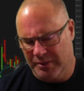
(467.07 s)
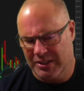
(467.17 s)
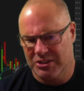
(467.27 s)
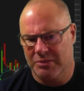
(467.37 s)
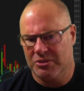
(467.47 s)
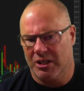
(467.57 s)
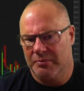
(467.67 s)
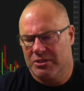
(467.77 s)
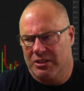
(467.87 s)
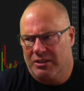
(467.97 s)
because
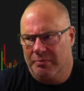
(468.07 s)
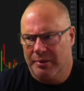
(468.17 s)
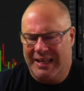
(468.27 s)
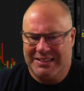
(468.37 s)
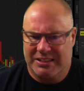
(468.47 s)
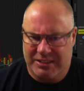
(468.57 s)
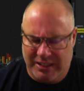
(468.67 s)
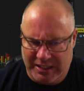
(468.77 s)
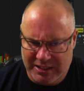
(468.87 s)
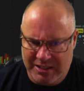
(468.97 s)
sometimes the
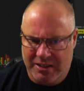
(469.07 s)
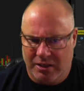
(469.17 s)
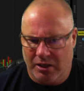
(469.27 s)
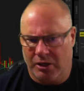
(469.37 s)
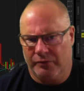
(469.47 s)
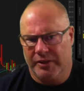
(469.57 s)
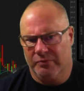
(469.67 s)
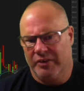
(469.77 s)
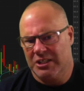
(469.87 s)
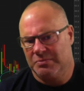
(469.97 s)
complexity of an
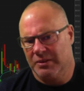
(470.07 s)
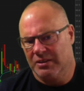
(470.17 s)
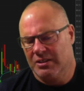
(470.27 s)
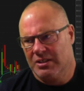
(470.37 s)
investment